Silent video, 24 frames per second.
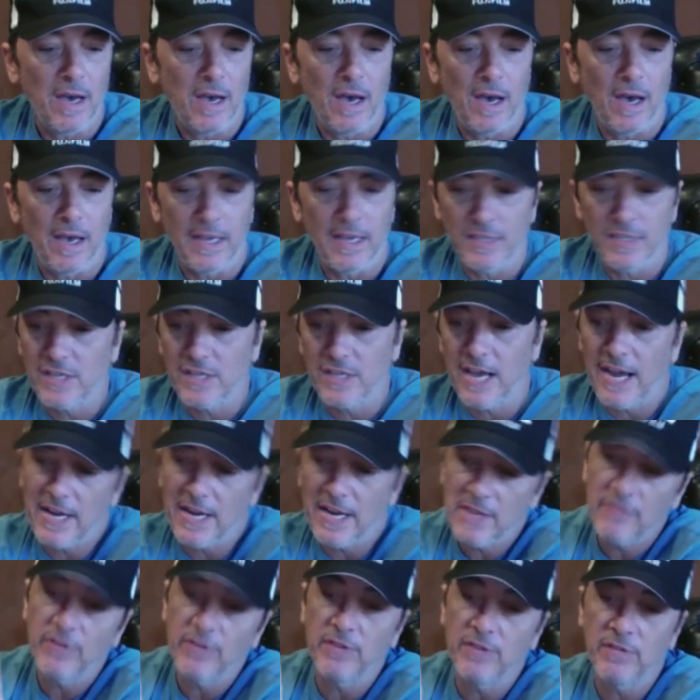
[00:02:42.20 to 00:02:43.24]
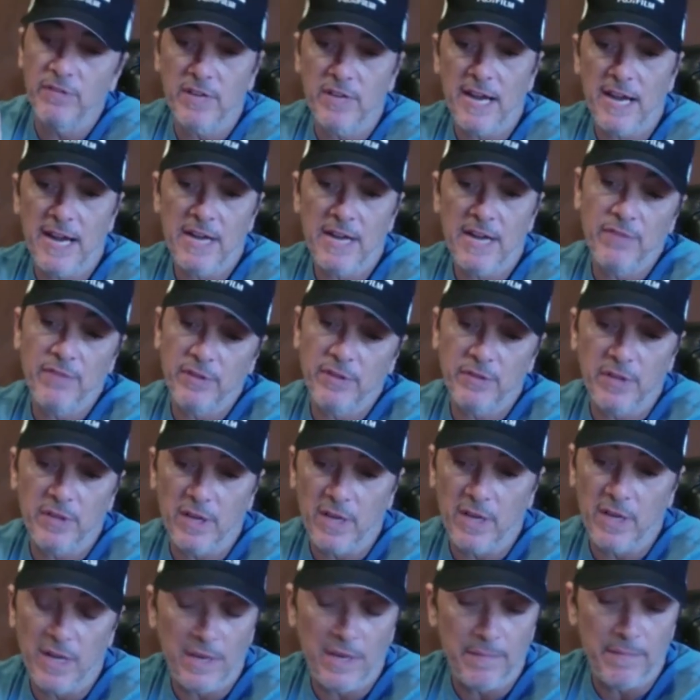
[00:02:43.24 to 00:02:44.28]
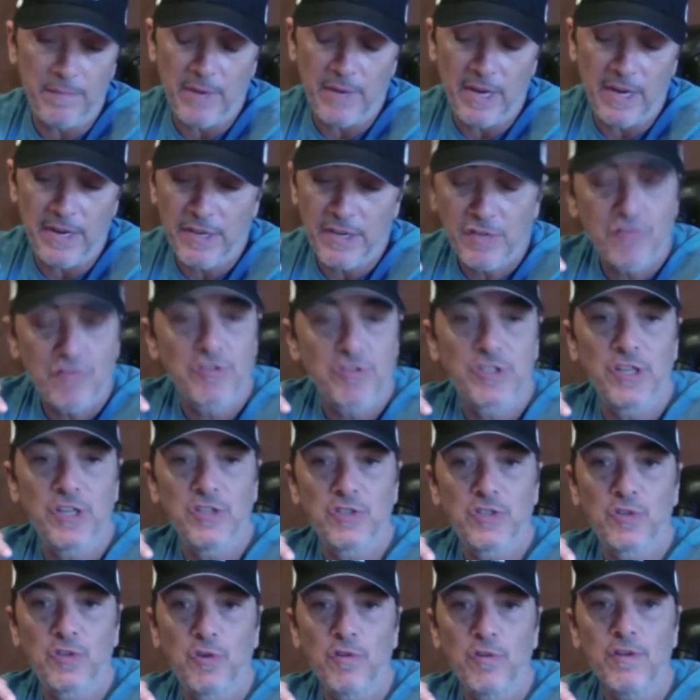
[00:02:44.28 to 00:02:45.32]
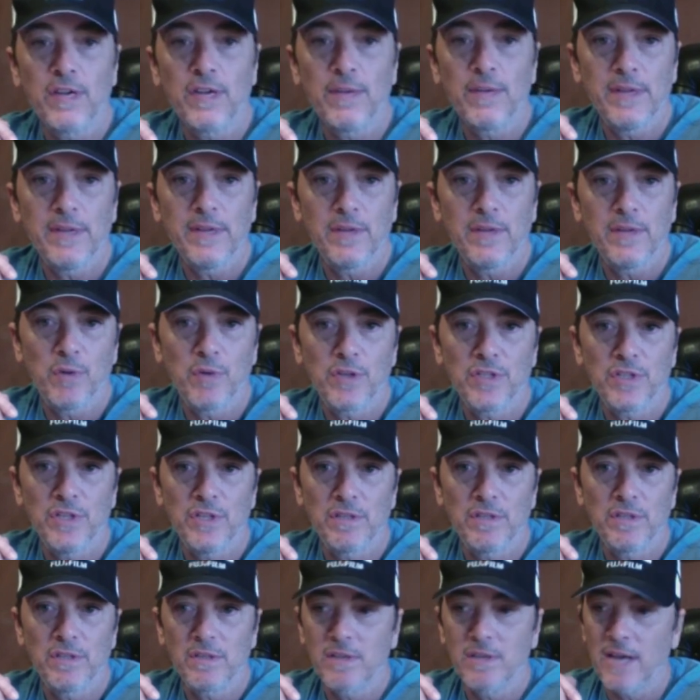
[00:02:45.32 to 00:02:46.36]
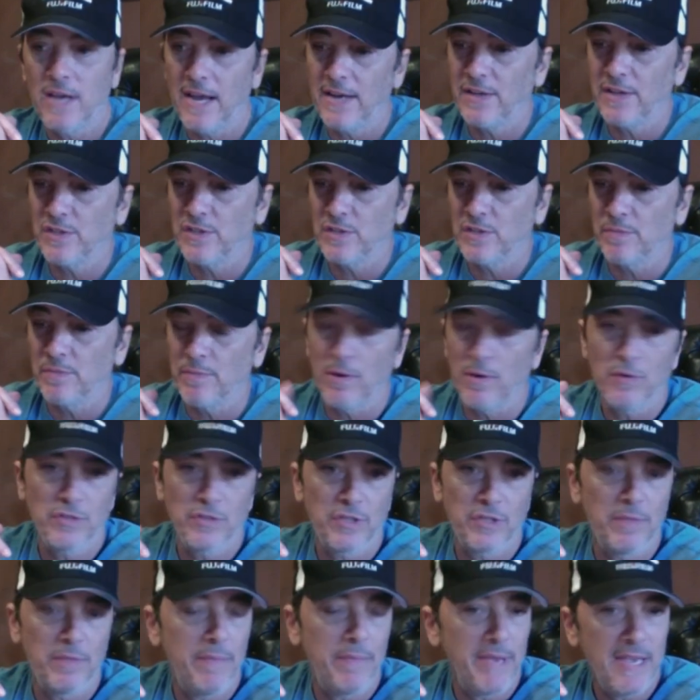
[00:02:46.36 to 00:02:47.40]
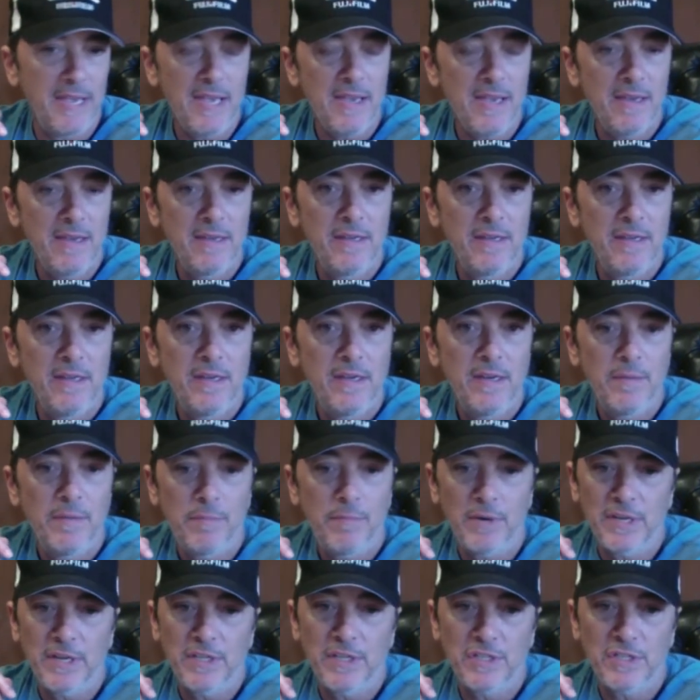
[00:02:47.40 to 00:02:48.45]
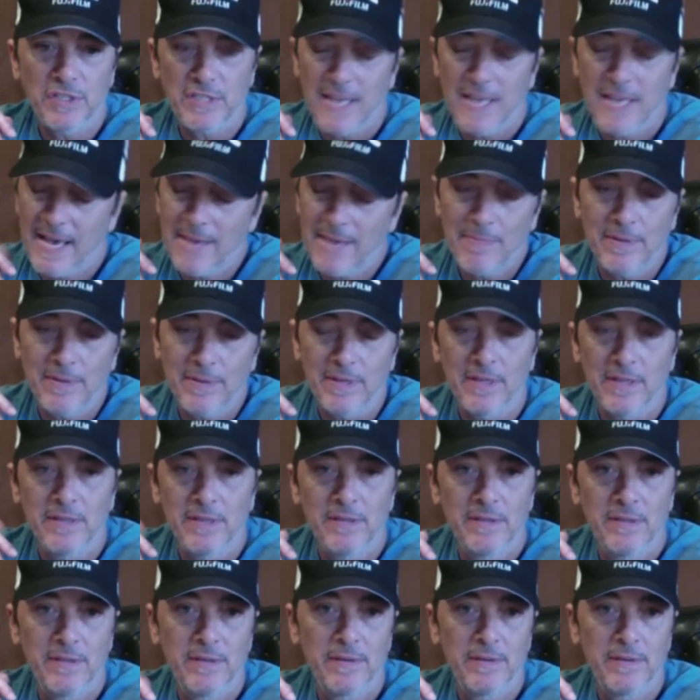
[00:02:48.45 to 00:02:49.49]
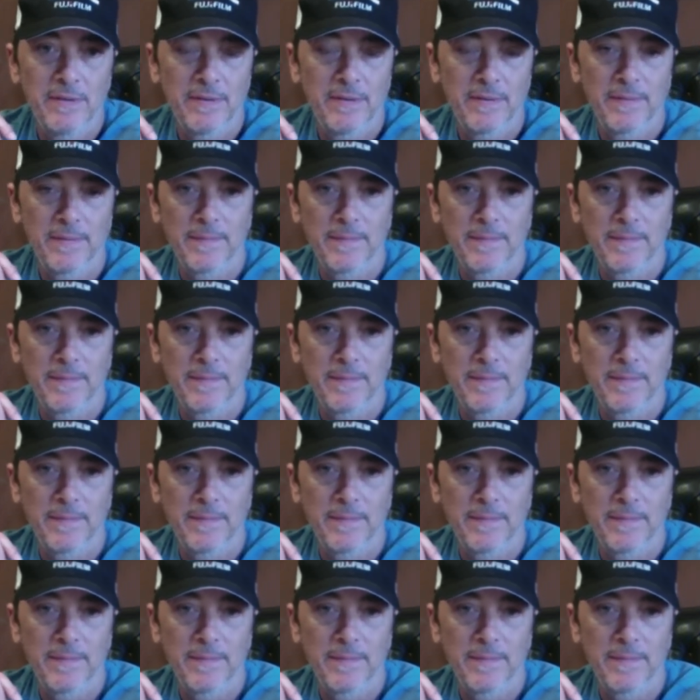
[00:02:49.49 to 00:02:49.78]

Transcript: is kind of an interesting story. I mean, it wasn't kind of supposed to be, but it just happened. Wow.